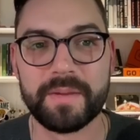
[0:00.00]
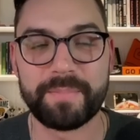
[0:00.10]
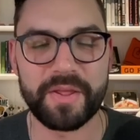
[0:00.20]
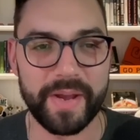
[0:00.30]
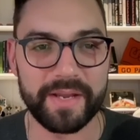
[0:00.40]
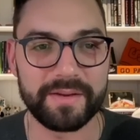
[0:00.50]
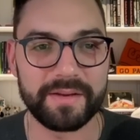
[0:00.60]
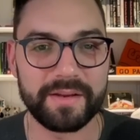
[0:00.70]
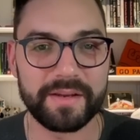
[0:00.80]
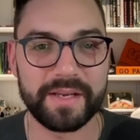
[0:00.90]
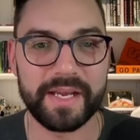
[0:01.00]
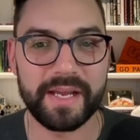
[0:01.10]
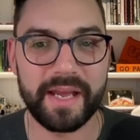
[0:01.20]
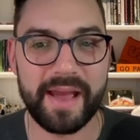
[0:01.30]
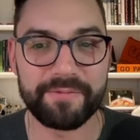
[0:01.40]
by the way,
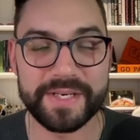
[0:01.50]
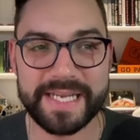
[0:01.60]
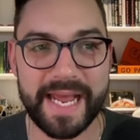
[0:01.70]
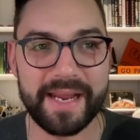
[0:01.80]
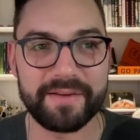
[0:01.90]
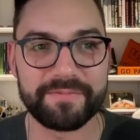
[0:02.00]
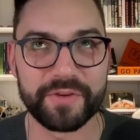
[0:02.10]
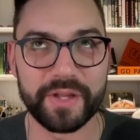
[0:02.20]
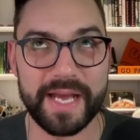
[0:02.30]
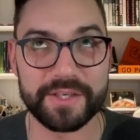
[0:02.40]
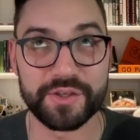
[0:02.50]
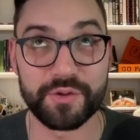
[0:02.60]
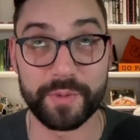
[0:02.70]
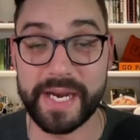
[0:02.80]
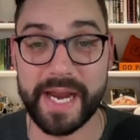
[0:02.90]
every day for the last
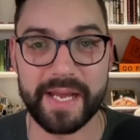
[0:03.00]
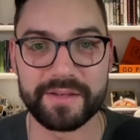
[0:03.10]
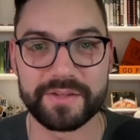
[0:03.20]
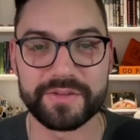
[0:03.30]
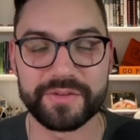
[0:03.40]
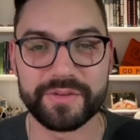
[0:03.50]
3 days,